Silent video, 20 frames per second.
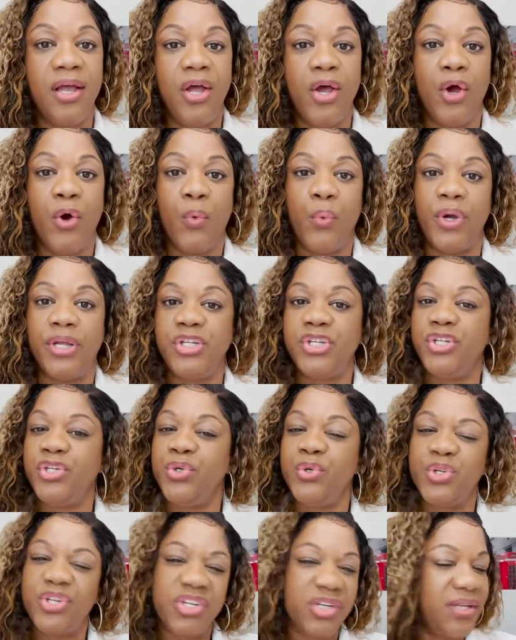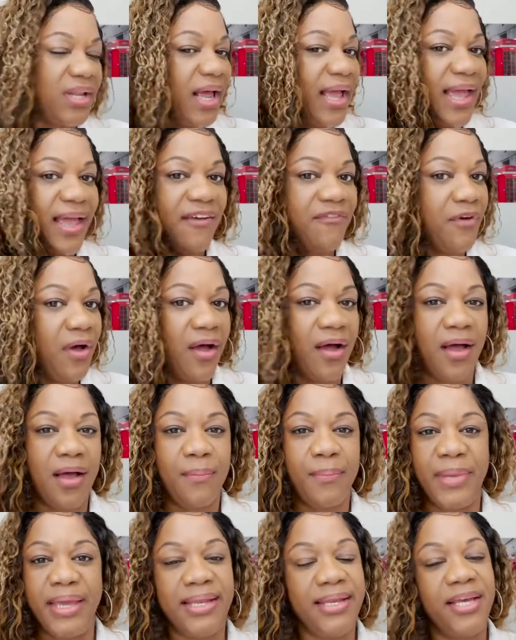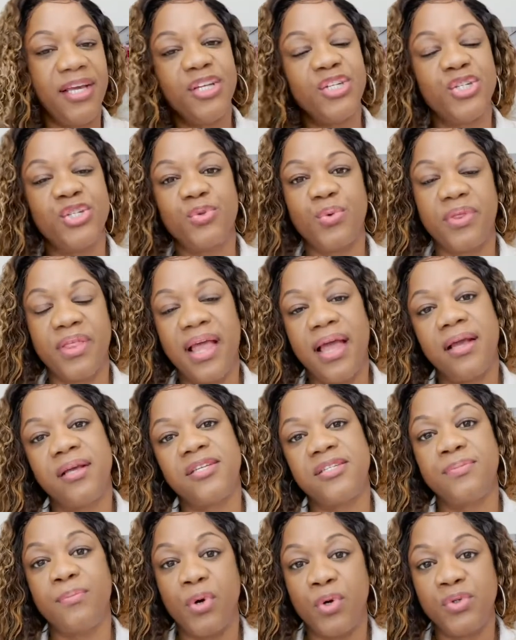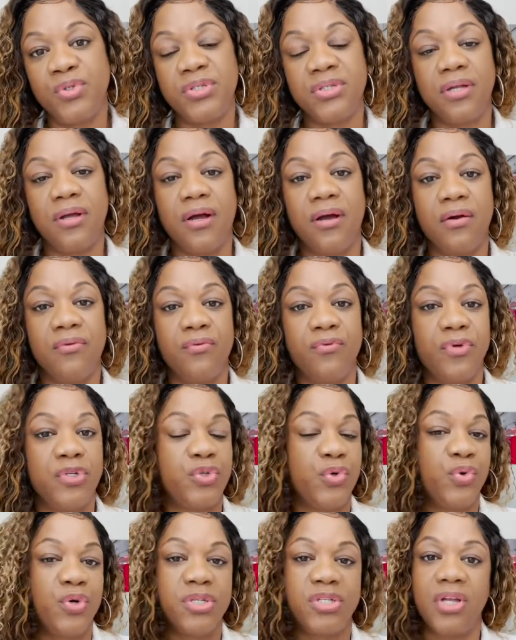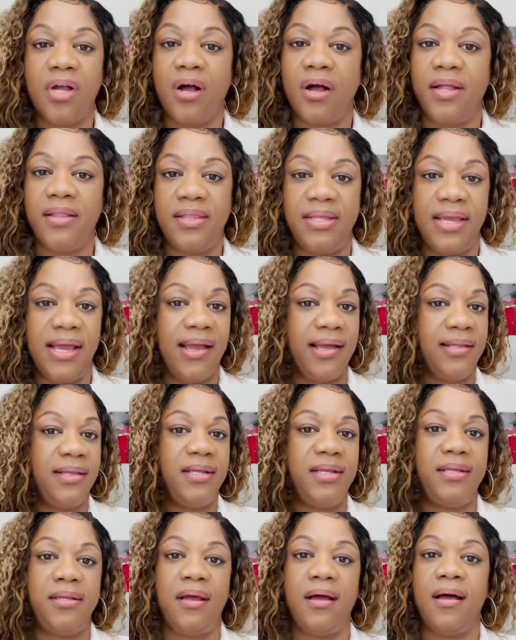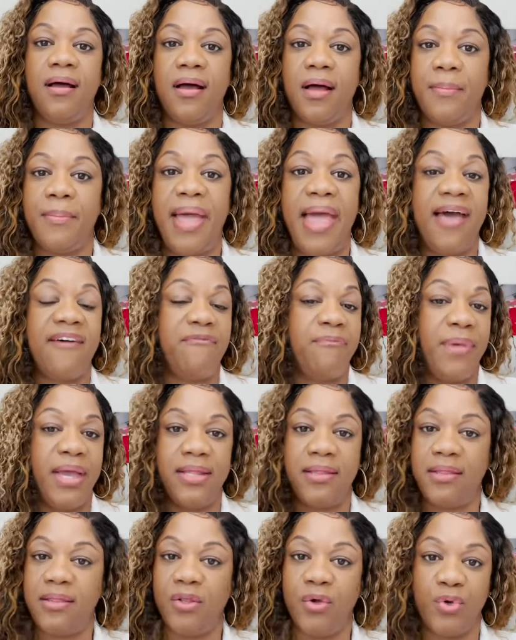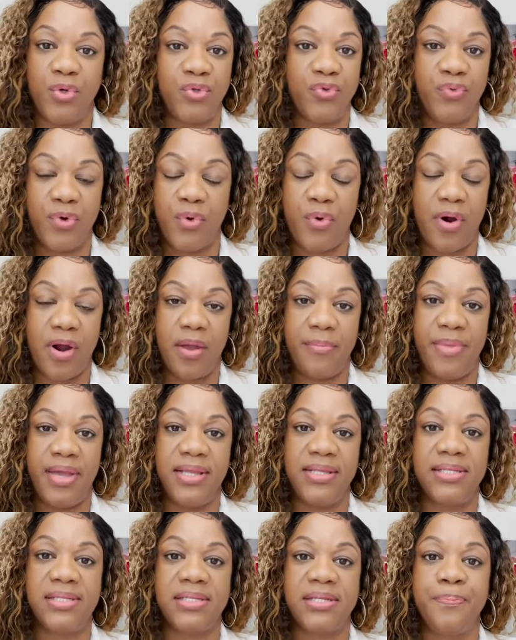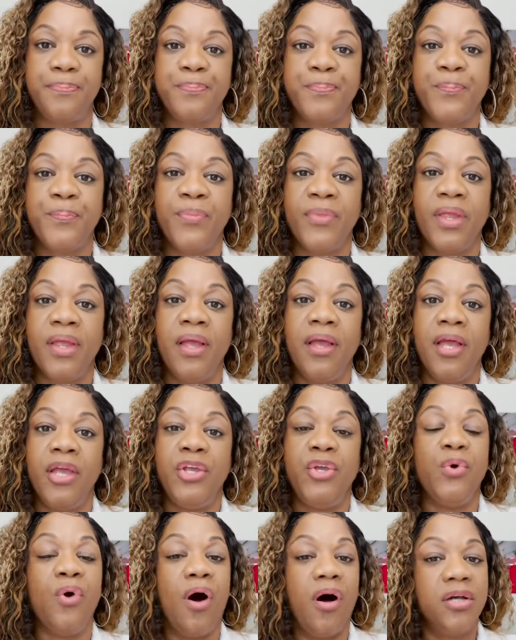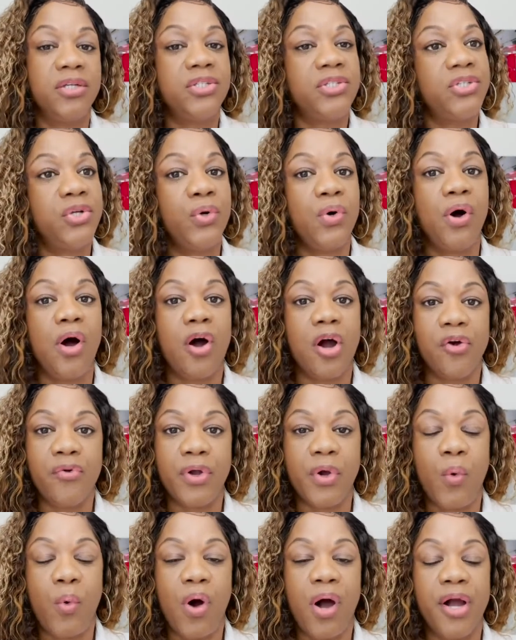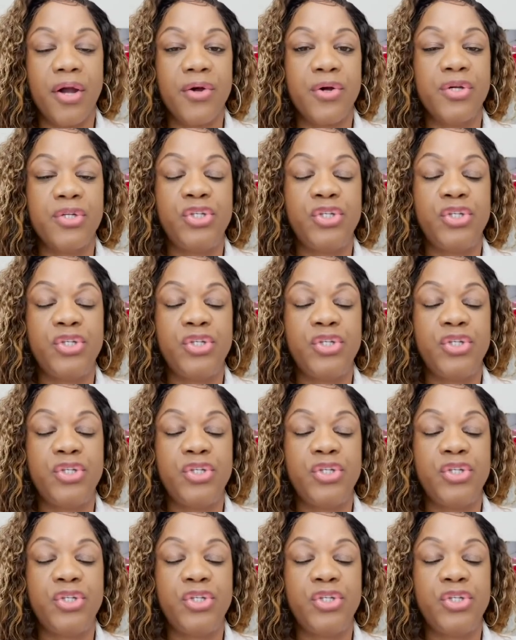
which you should not have any issues with that because most resorts on the island have met those requirements. You also are required